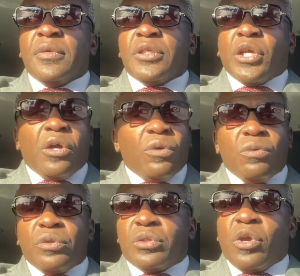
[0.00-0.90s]

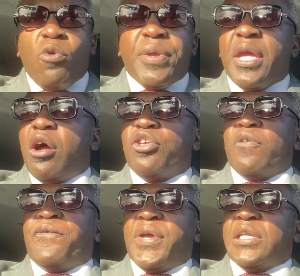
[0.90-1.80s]
So don't be all in
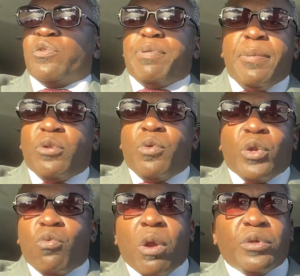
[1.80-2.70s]
your feelings when people don't
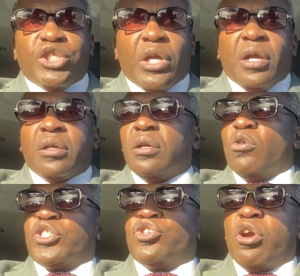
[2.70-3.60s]
want to work with y'all
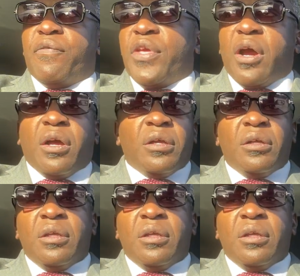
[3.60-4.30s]
or serve y'all.